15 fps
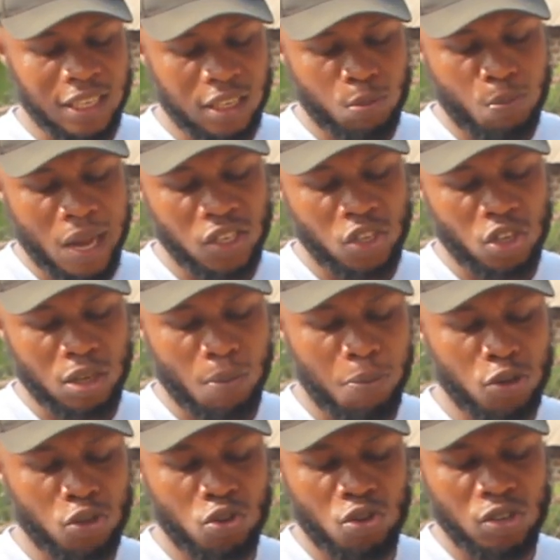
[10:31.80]
6 months you're
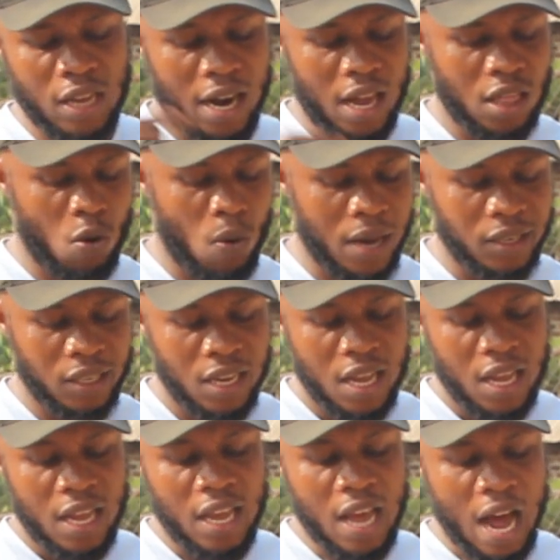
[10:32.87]
supposed to use another one
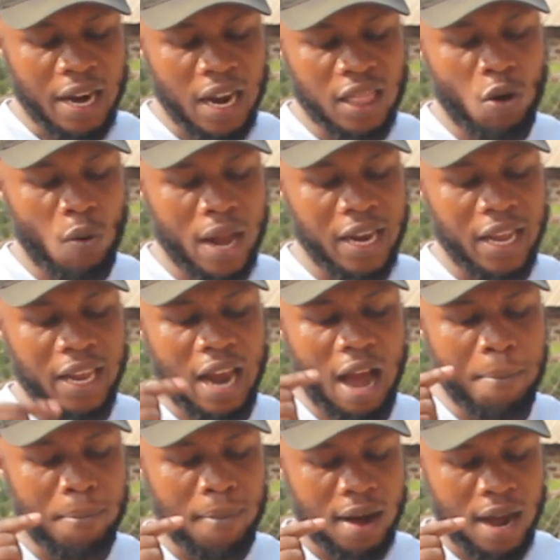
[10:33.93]
in
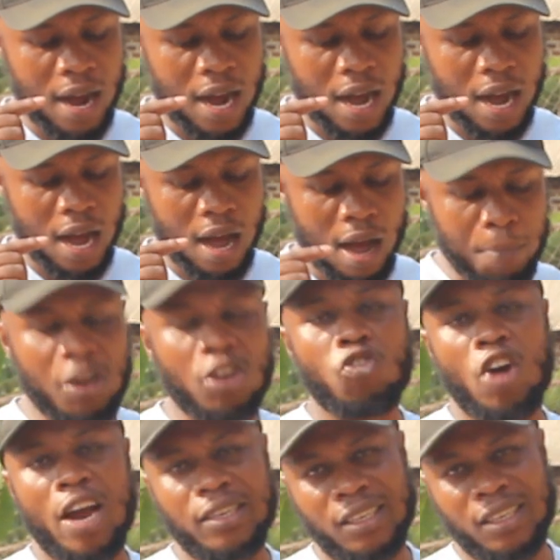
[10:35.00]

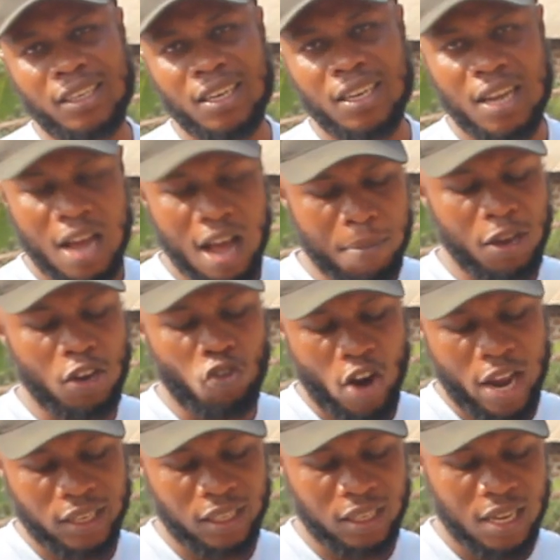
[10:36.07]
amitraz,
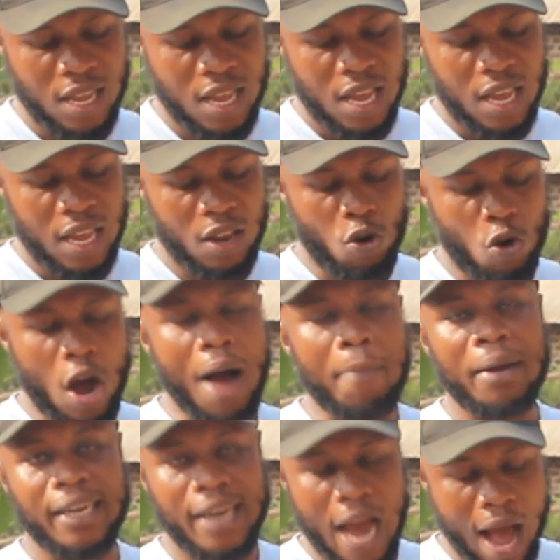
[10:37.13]
or
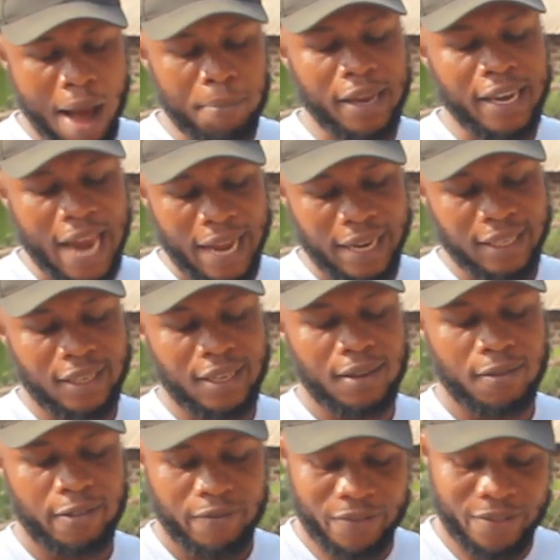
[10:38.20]

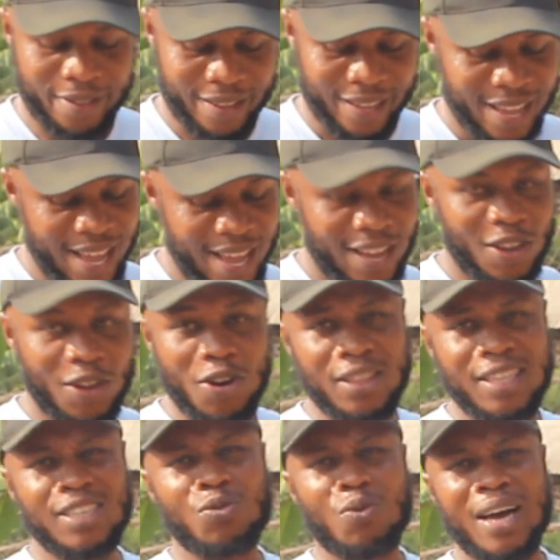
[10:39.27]
amidines. You know,
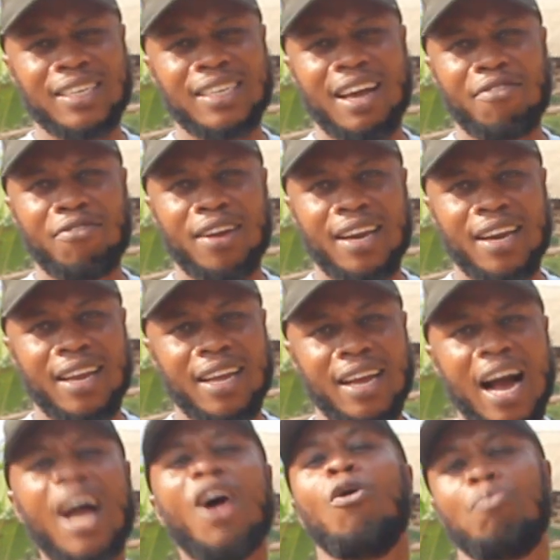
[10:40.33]
these words are
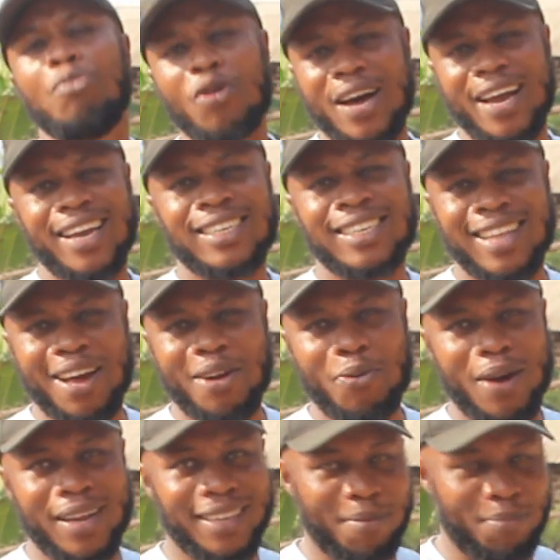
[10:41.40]
very, I hope you understand
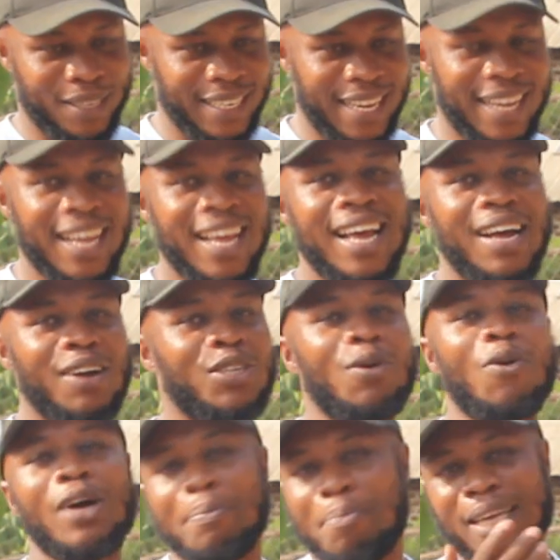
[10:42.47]
what I'm saying.
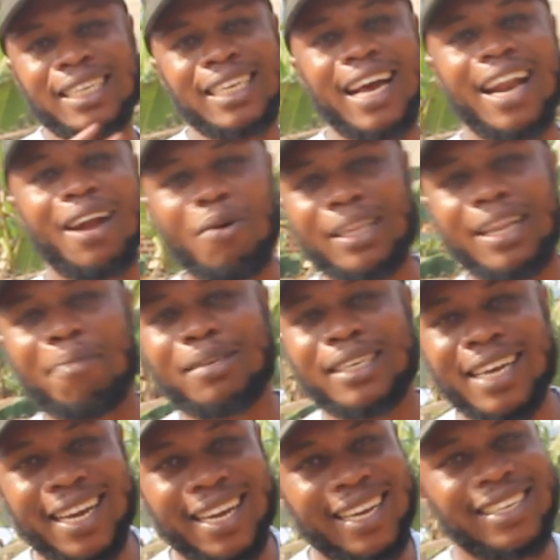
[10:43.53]
So basically what I'm
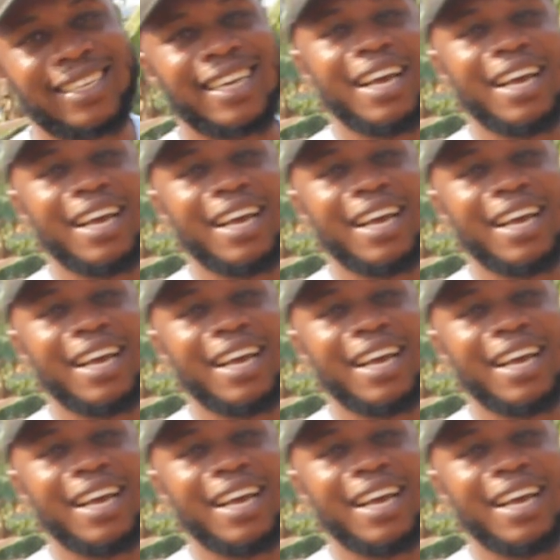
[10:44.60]
saying is,